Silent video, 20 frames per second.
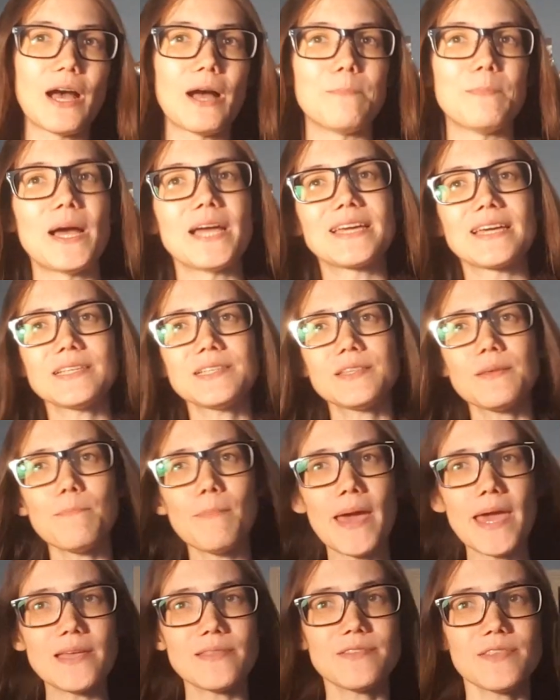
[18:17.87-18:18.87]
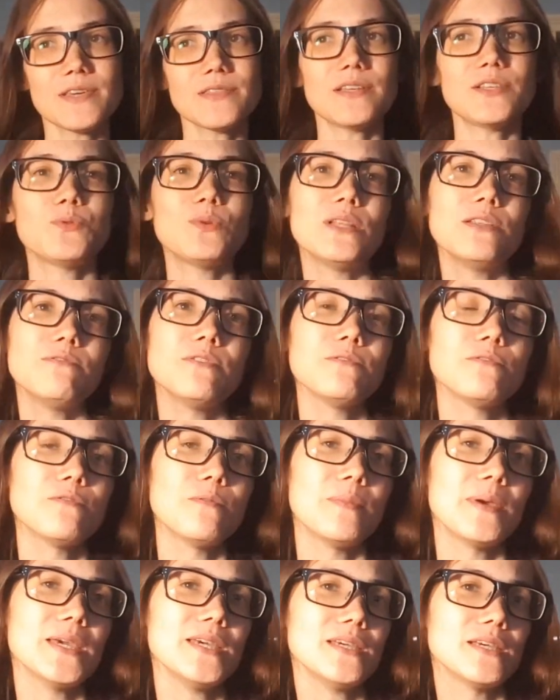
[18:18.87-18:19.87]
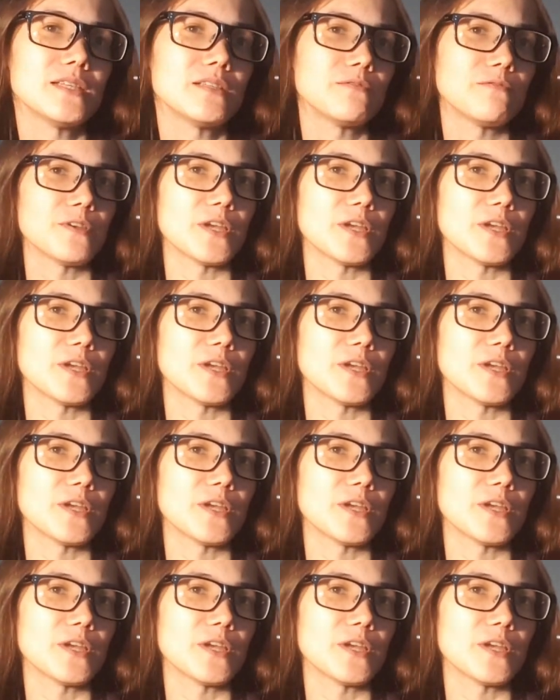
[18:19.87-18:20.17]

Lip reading: I guess the main thing that's relevant for me is